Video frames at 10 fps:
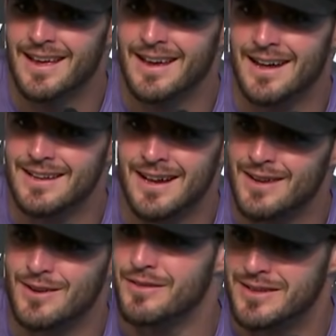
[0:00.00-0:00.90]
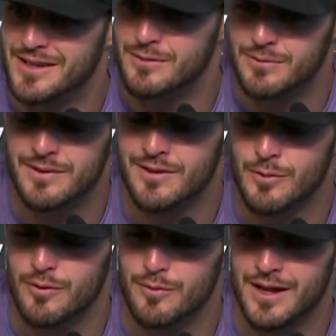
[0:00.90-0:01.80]
I, I don't even teach them.
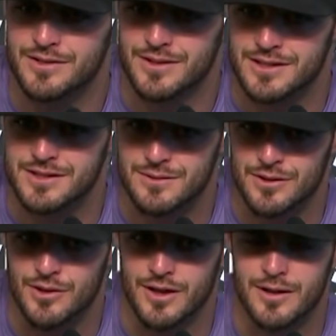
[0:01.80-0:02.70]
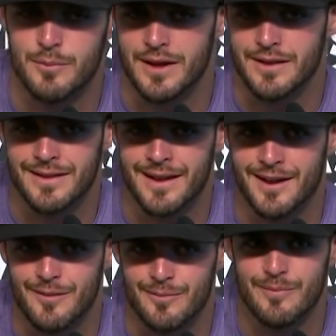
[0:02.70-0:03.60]
Some of them naturally just do it, but
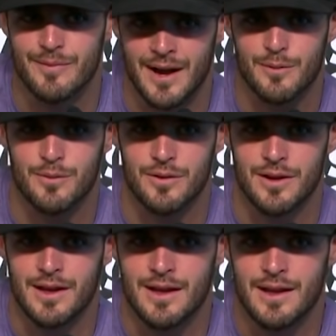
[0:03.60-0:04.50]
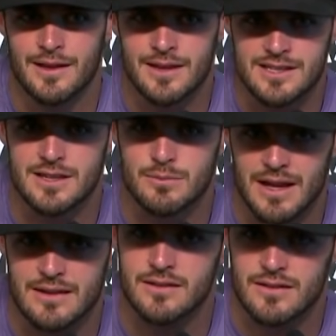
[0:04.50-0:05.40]
um, I will teach them
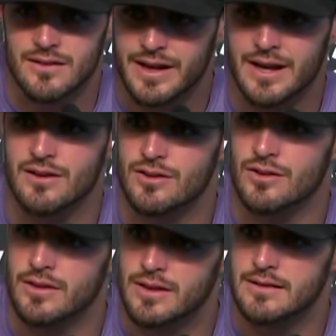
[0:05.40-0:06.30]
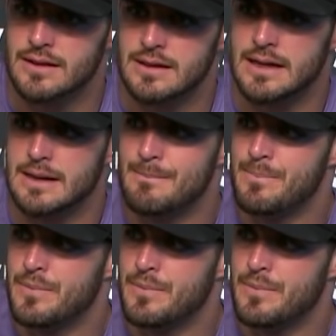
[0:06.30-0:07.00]
lessons on character and things like that.